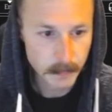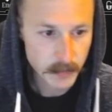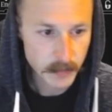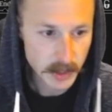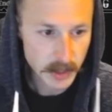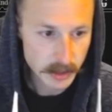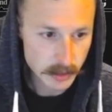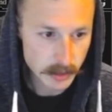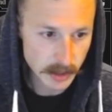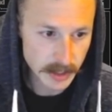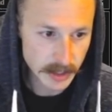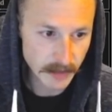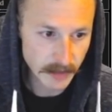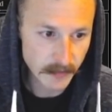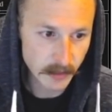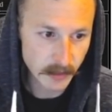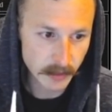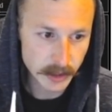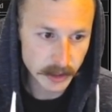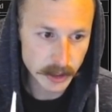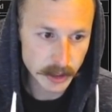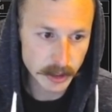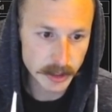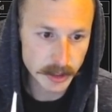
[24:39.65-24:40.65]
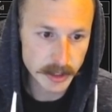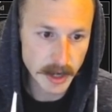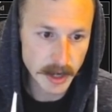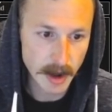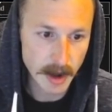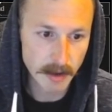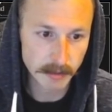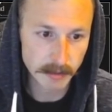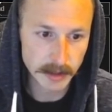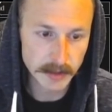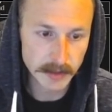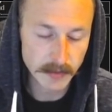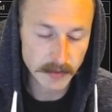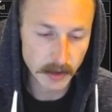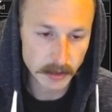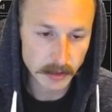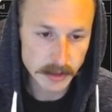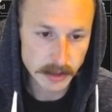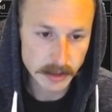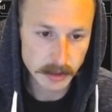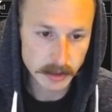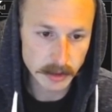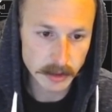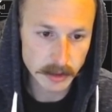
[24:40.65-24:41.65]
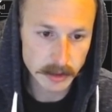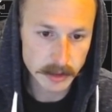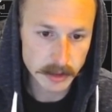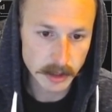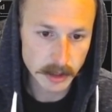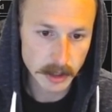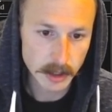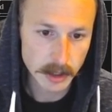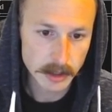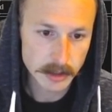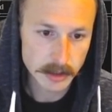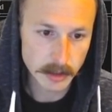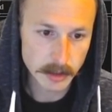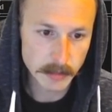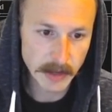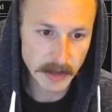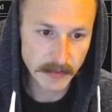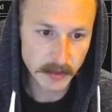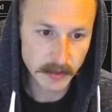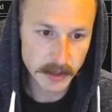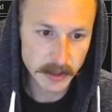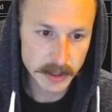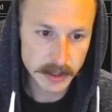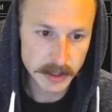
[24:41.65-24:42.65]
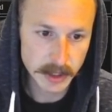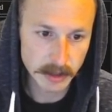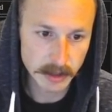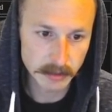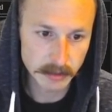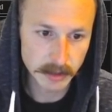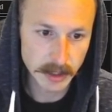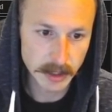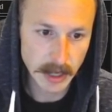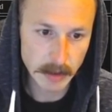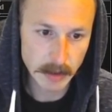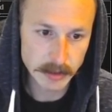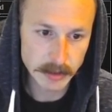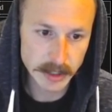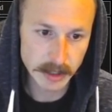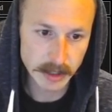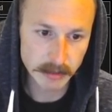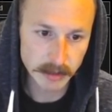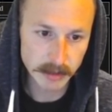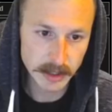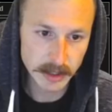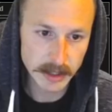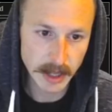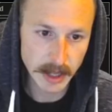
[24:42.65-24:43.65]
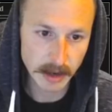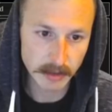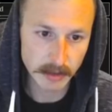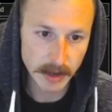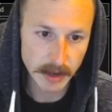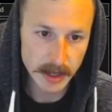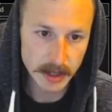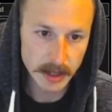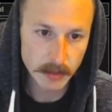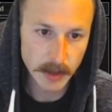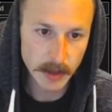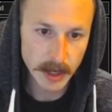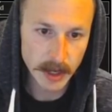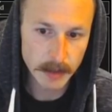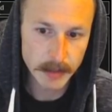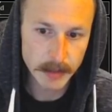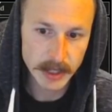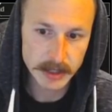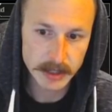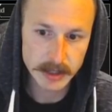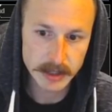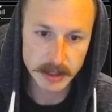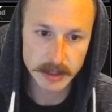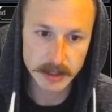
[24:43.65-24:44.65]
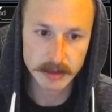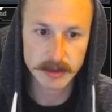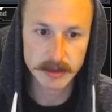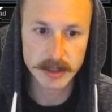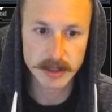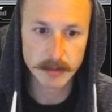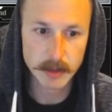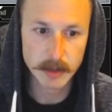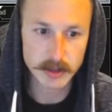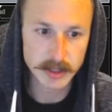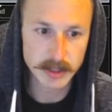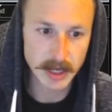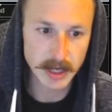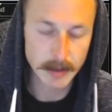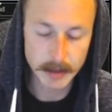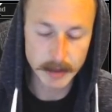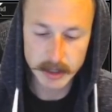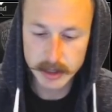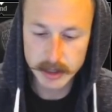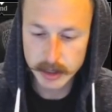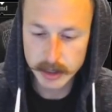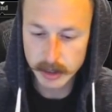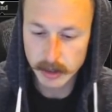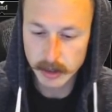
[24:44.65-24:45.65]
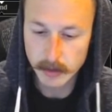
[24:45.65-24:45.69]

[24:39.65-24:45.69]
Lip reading: So I definitely should not lead Vault Scourge. So I'm definitely just going to lead... I was going to lead Nettle anyway, because it deals the most damage.